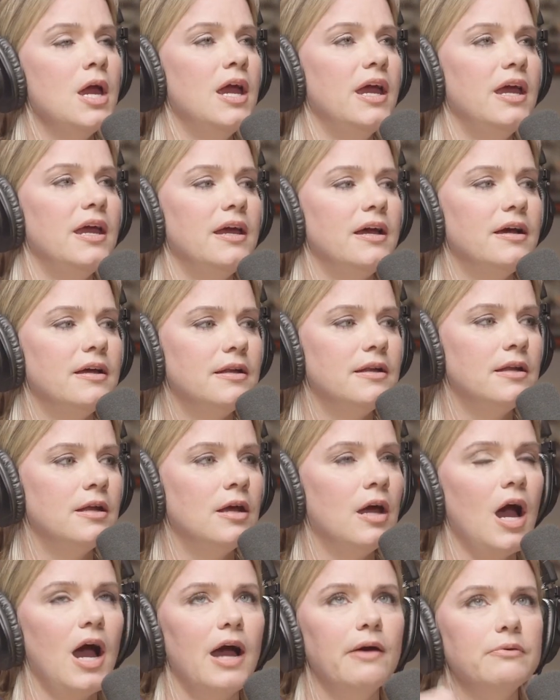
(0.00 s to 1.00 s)
And
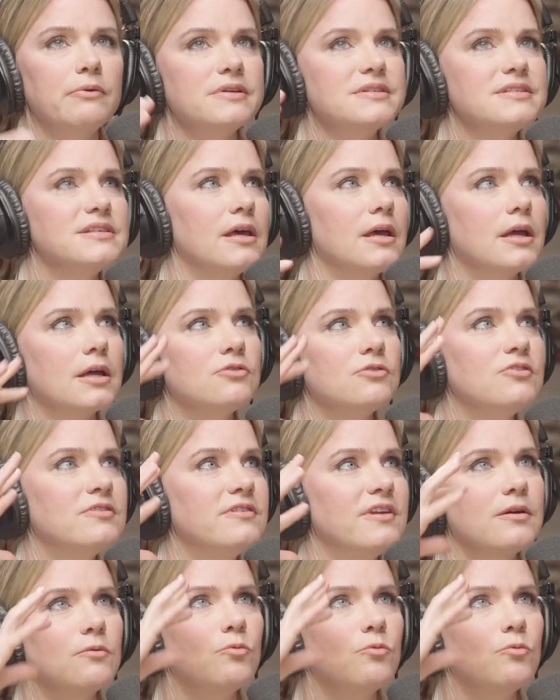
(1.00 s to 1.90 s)
I was just